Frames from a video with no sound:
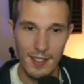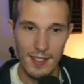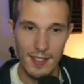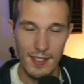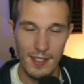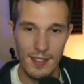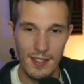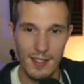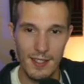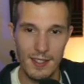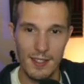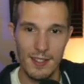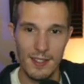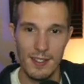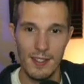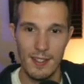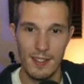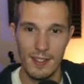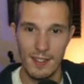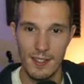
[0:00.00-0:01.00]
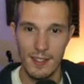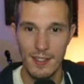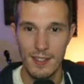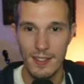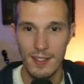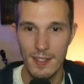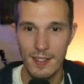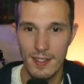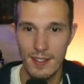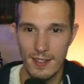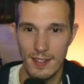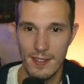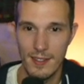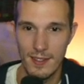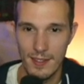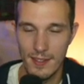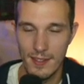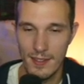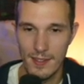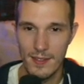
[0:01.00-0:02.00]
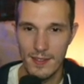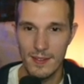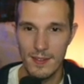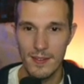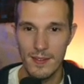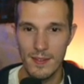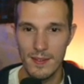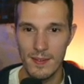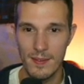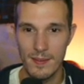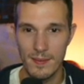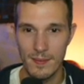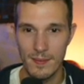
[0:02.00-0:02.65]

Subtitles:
No words are spoken by the person on screen.